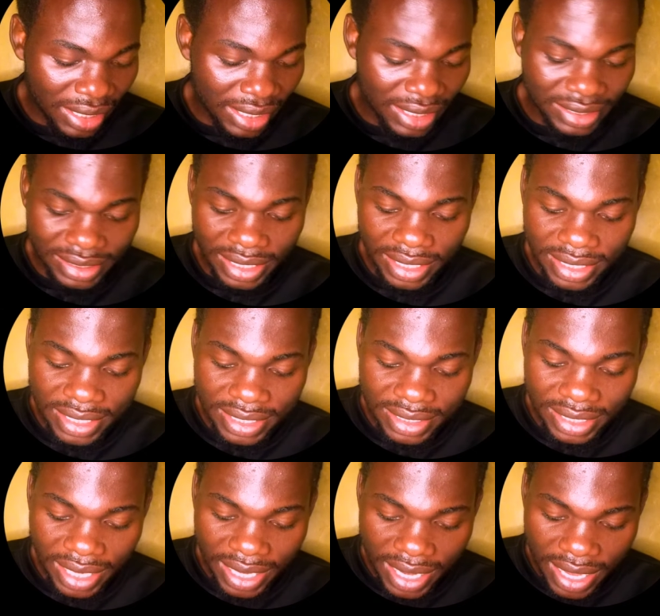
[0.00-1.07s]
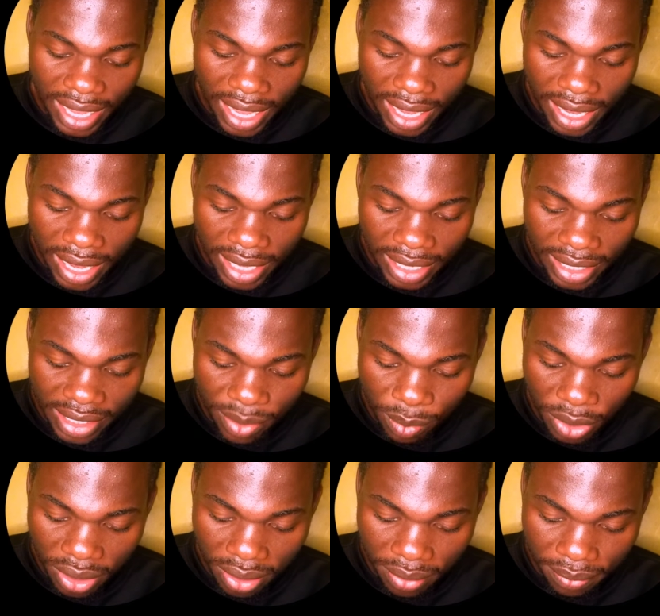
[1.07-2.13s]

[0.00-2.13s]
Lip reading: Let's edit Academy.